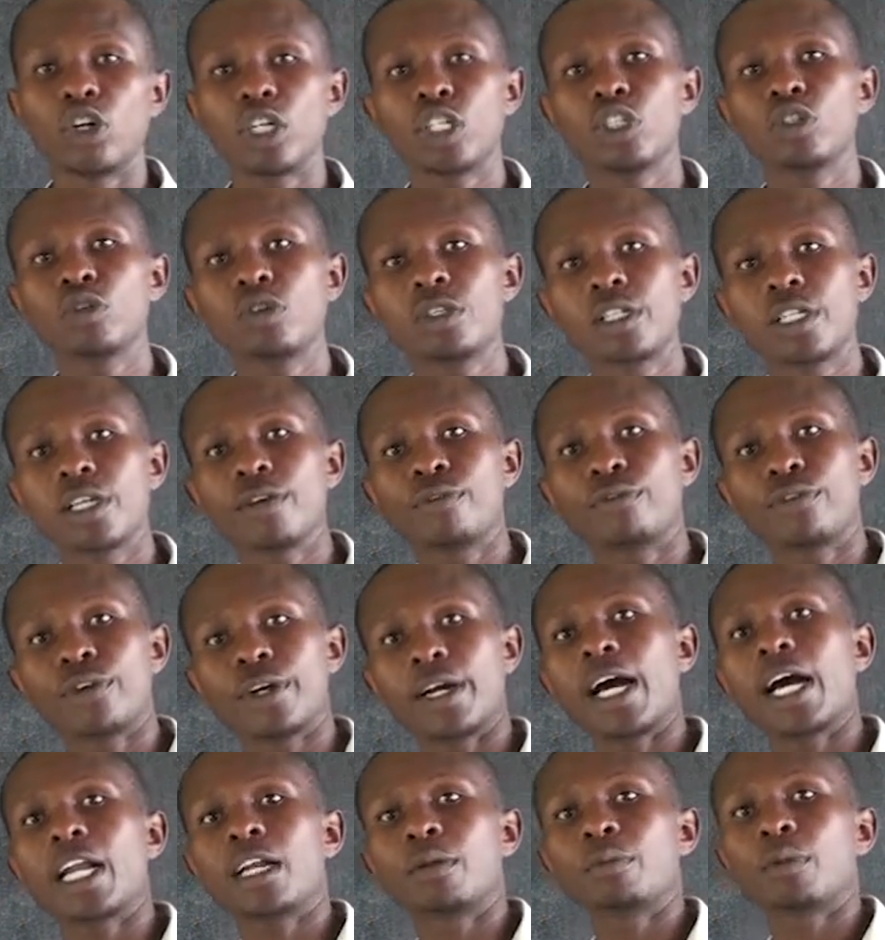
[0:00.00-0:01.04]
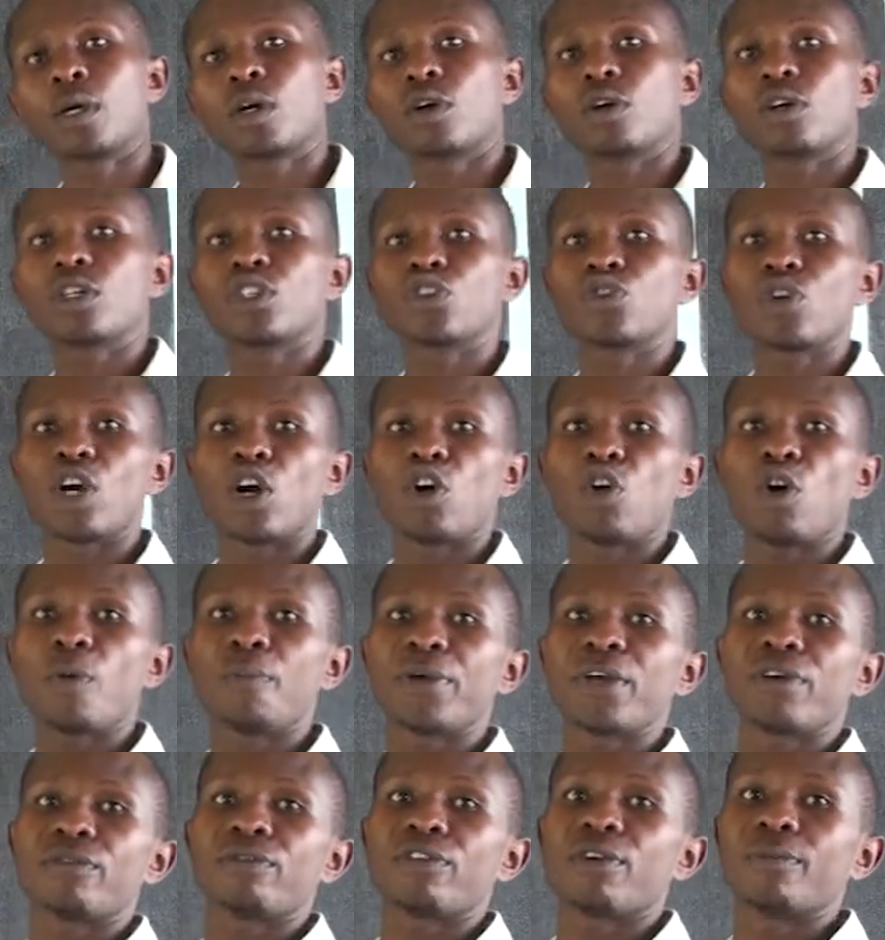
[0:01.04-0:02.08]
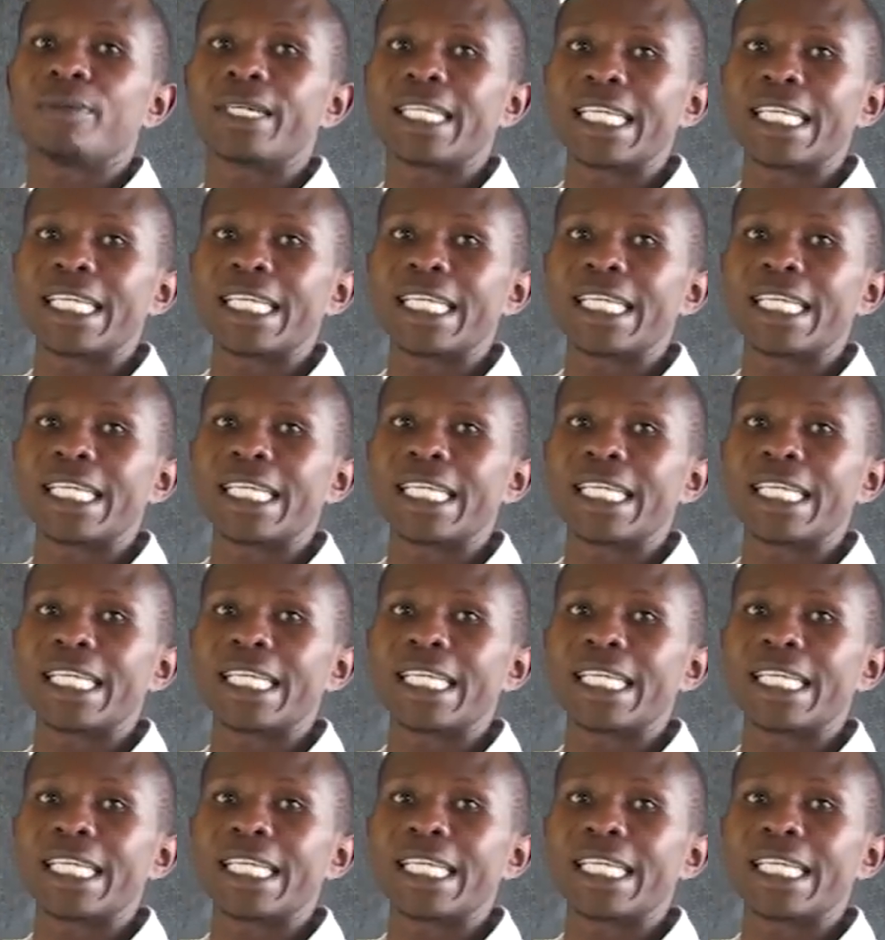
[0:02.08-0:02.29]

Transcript: don't use a free hand because you are copying